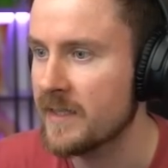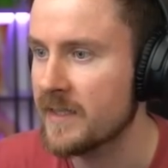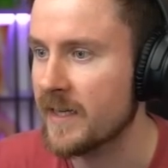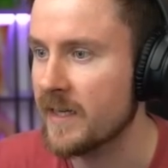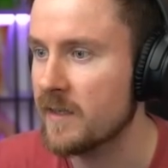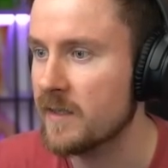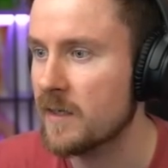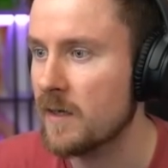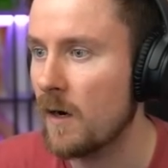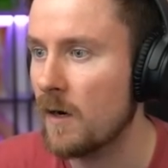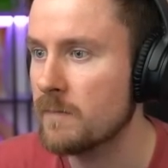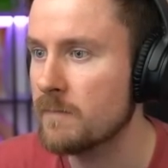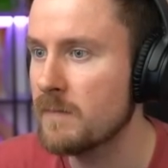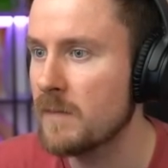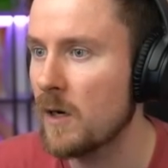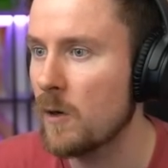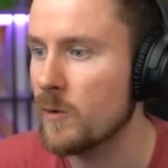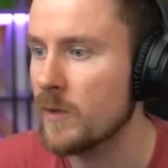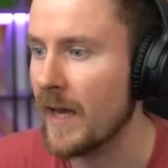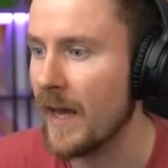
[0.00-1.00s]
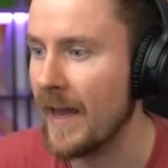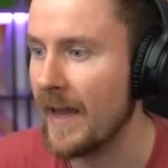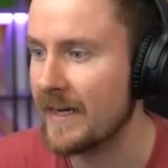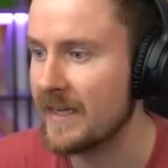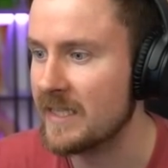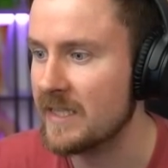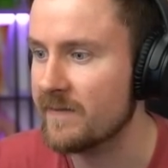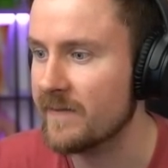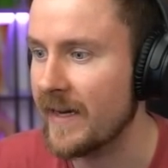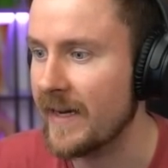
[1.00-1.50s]
Cannon card mode
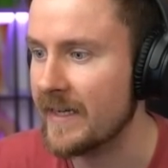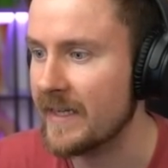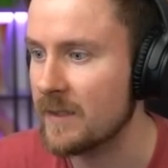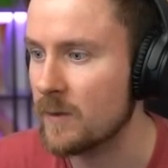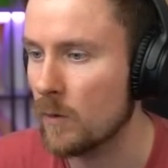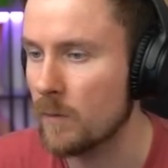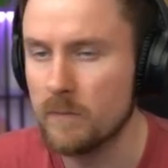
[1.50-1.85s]
activated,